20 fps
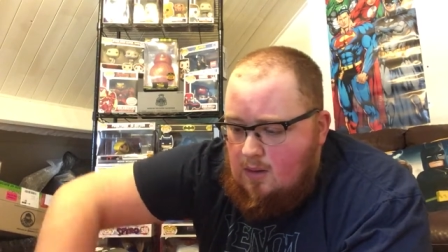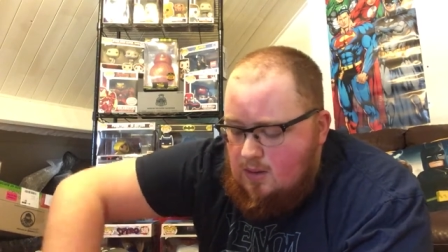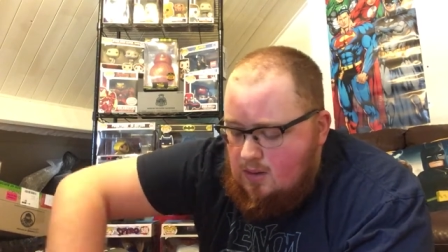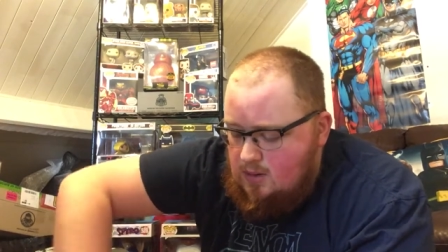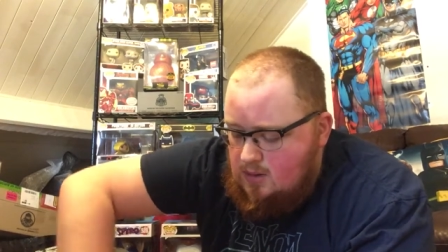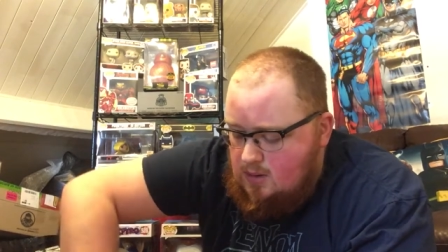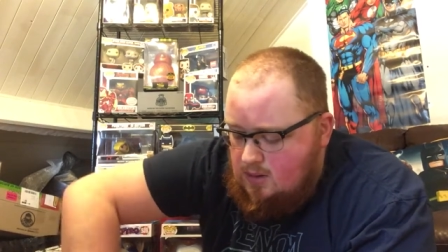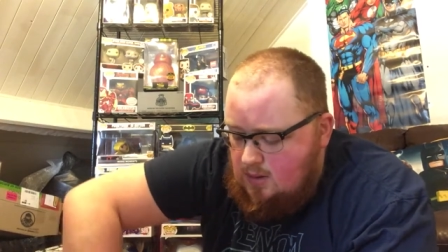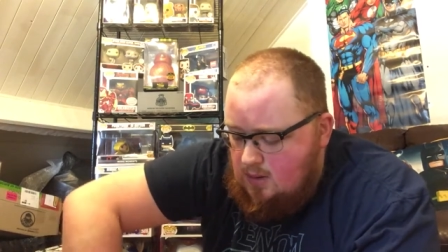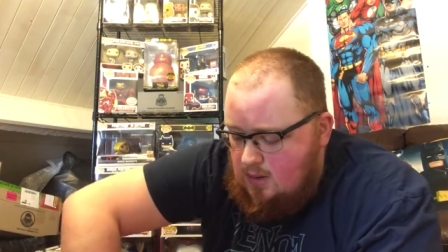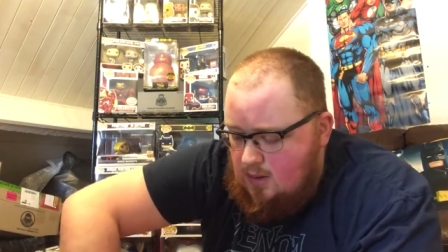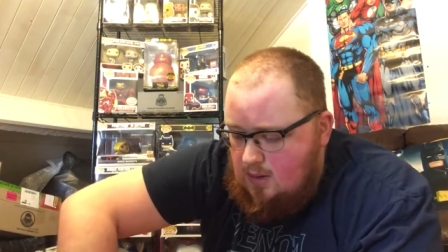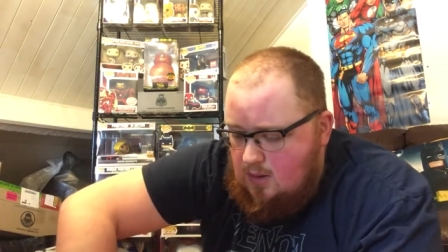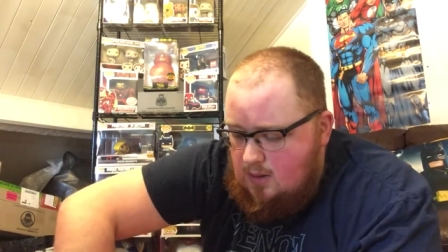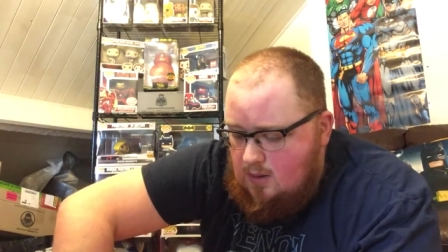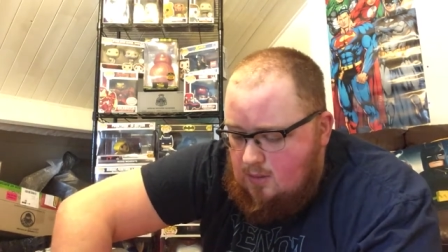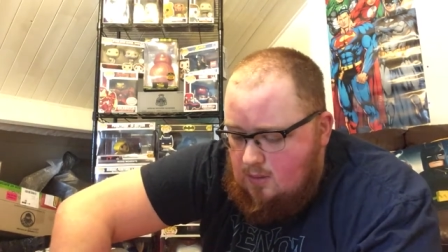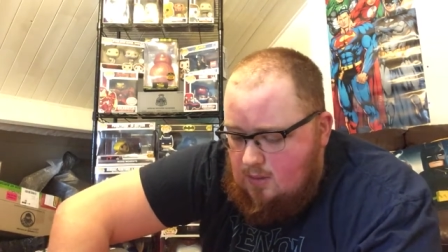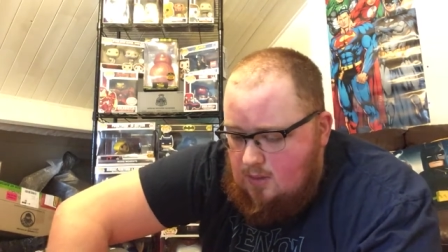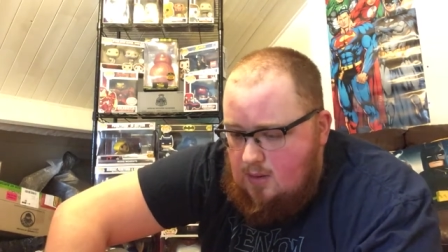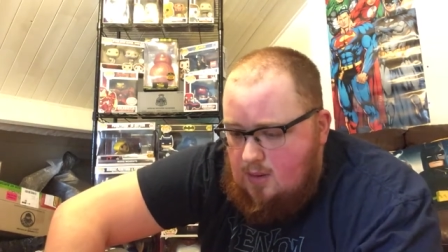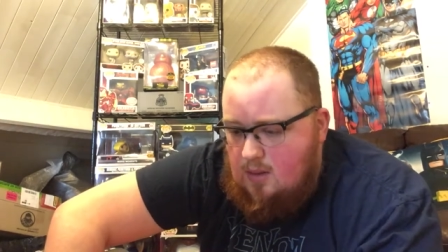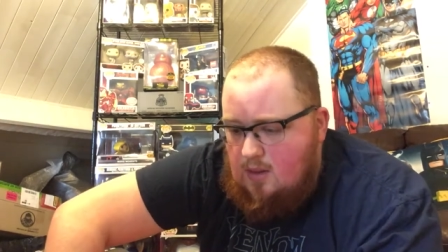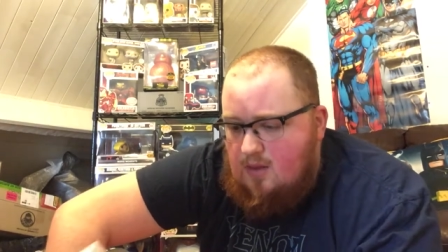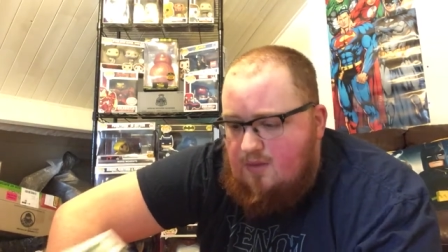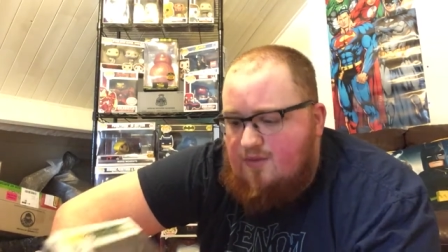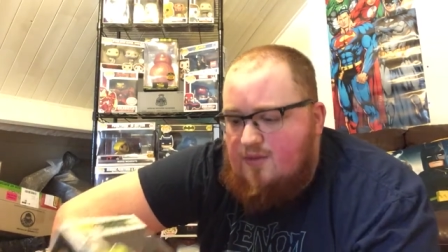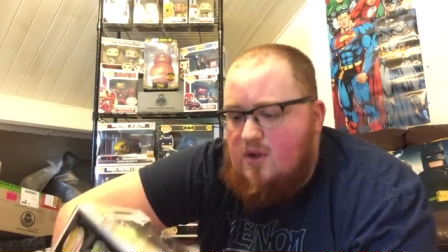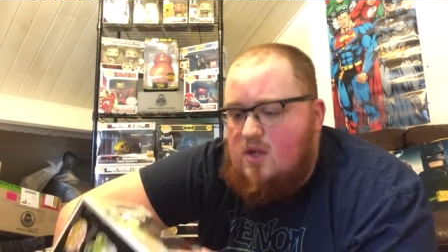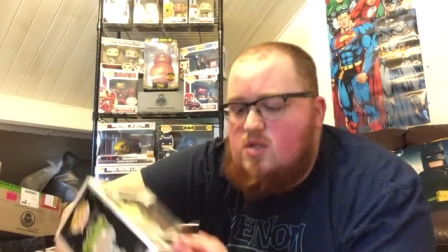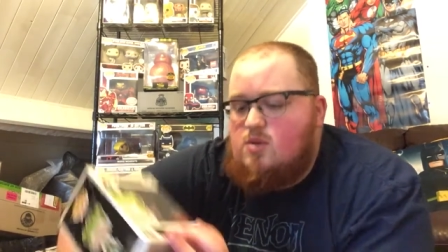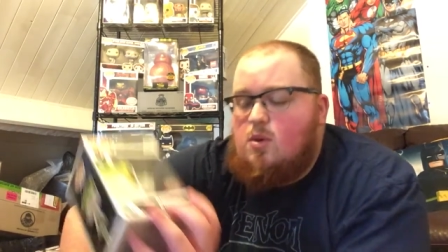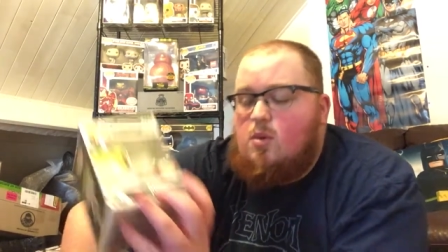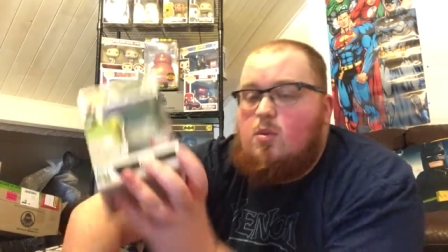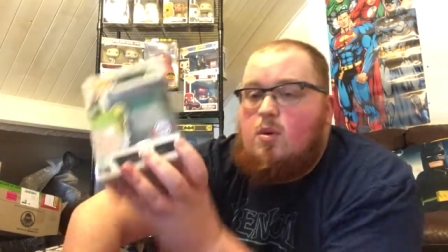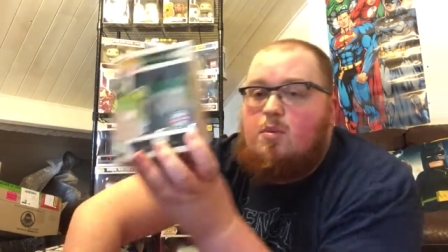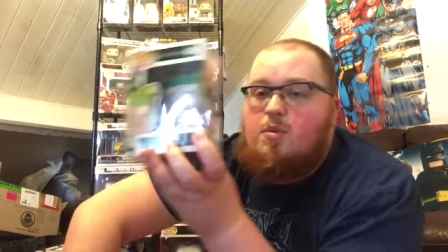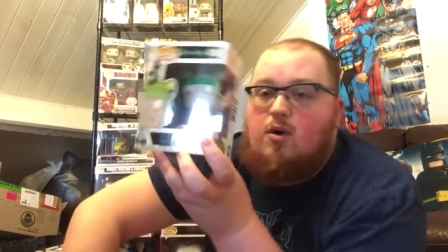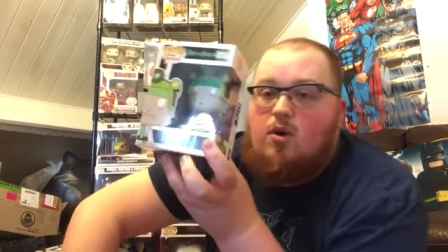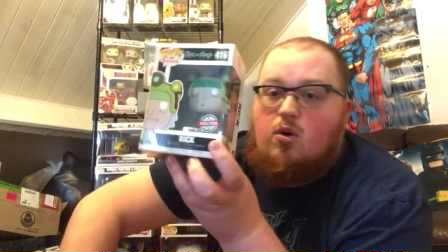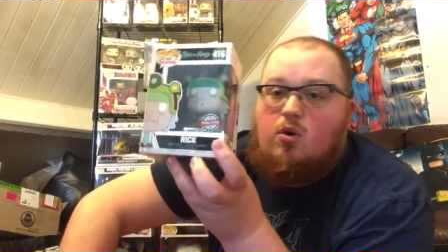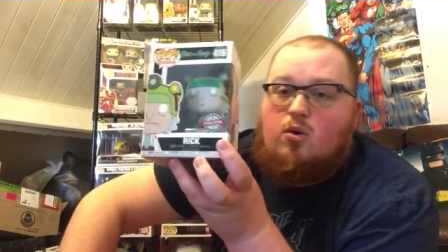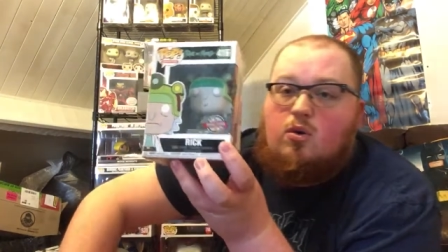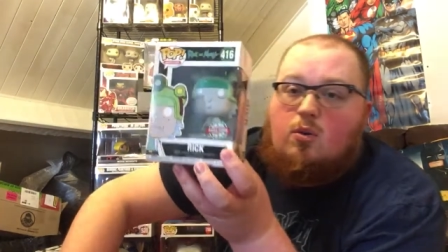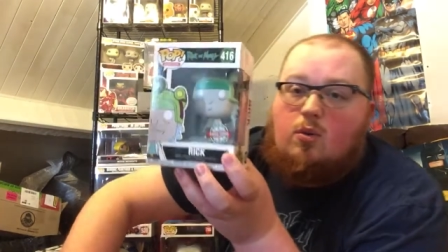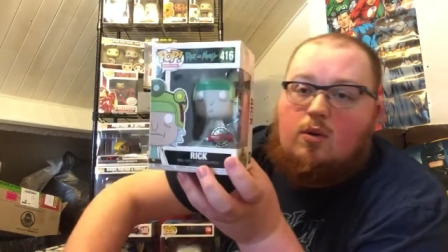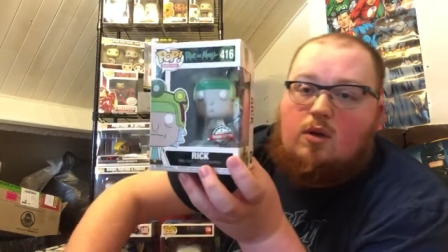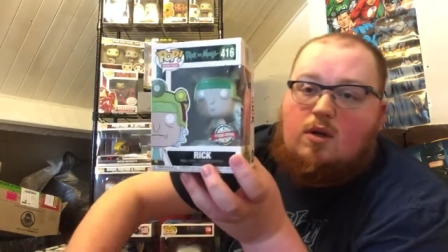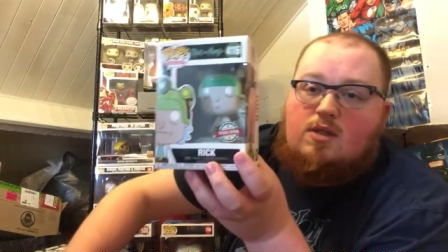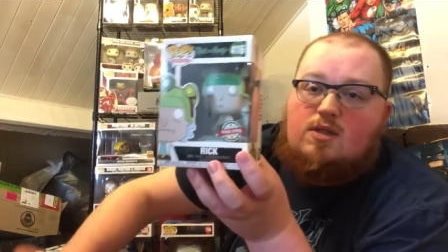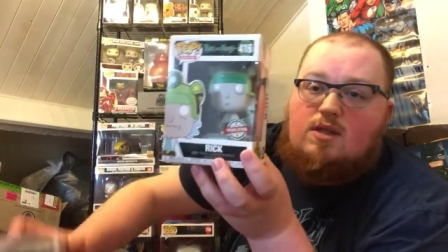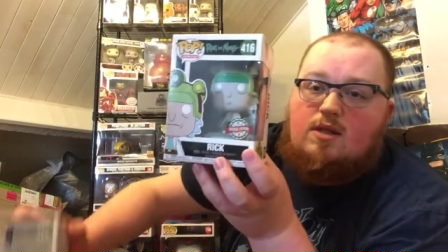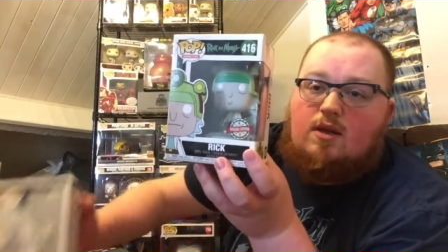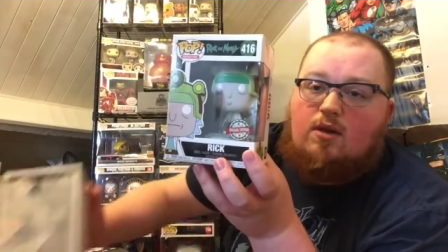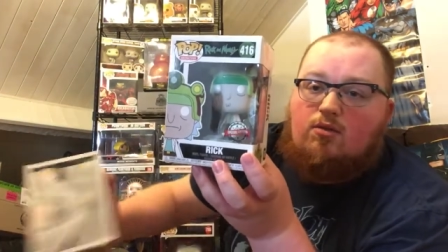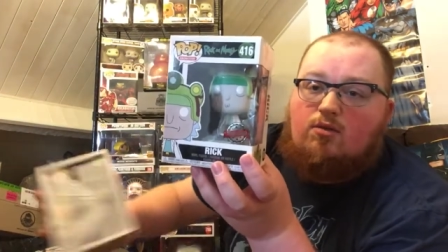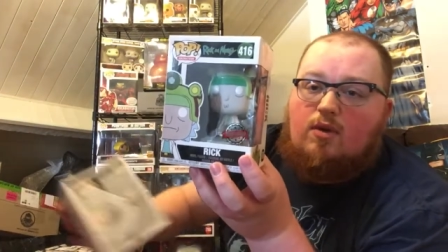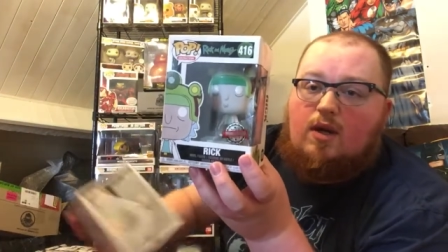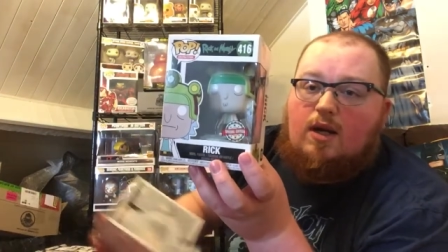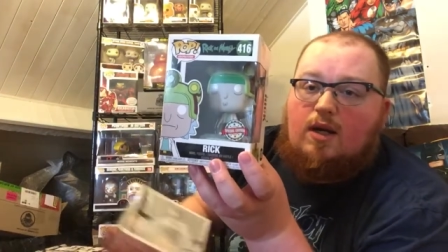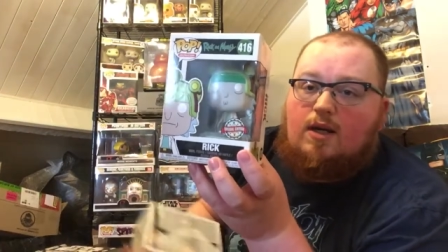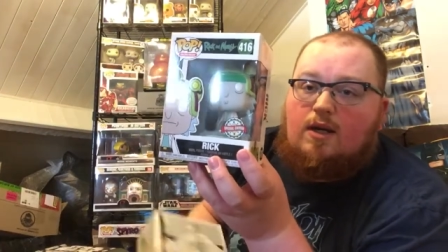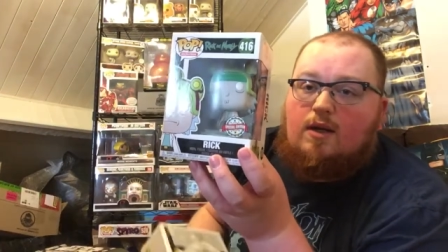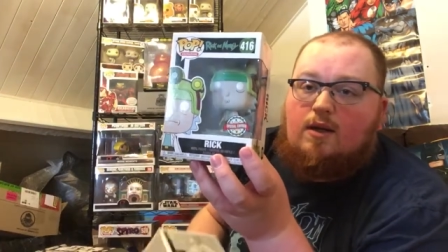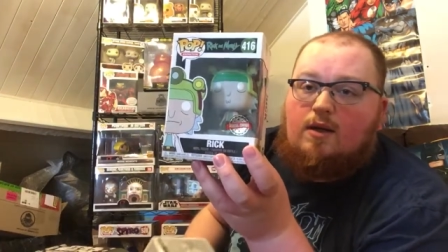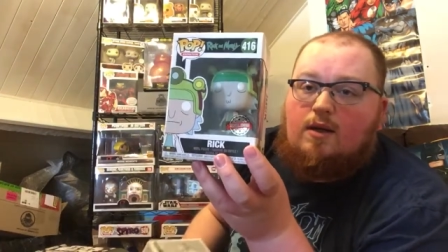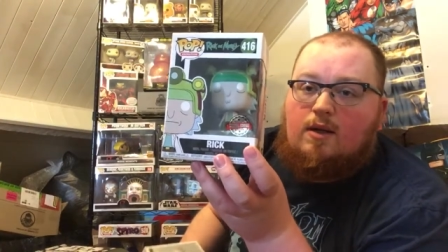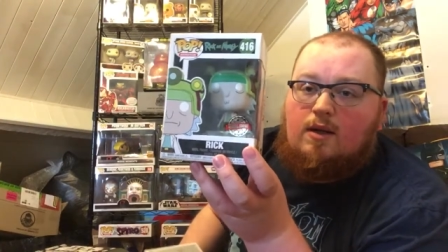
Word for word: So, the first one we pulled was the Rick,